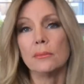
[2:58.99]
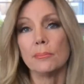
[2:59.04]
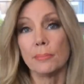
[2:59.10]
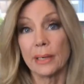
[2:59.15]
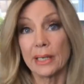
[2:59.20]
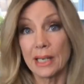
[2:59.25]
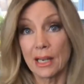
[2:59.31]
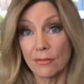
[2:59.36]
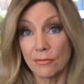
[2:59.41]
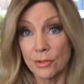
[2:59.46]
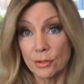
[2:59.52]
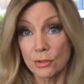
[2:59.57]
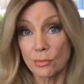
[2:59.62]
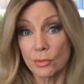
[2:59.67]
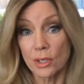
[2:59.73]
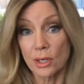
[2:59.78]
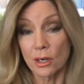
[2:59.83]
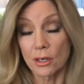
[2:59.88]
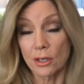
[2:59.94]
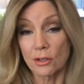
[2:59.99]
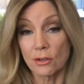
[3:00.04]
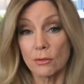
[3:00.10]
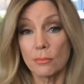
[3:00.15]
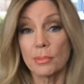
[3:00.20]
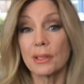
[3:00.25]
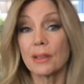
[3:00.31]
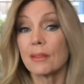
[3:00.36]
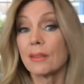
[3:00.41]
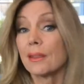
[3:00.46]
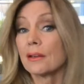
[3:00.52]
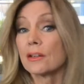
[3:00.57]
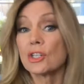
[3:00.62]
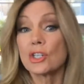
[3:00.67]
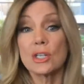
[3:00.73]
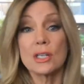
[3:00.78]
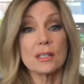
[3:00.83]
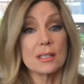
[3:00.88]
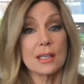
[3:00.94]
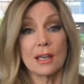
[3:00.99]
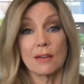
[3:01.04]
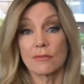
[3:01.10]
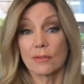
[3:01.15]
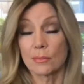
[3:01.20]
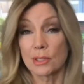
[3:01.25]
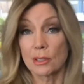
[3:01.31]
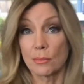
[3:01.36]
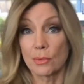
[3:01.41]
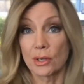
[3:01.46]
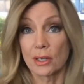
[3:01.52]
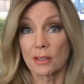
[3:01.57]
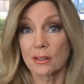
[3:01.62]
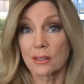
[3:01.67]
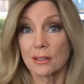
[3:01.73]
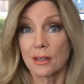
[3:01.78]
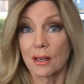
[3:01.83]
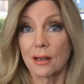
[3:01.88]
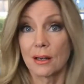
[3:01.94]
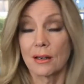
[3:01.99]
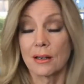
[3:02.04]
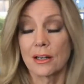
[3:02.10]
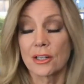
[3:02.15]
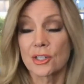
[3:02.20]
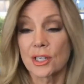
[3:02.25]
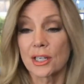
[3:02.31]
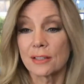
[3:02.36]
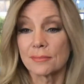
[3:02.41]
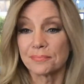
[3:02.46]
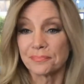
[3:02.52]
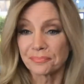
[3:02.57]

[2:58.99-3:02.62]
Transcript: My nephews would argue, but their genes came from somewhere else, not on our side.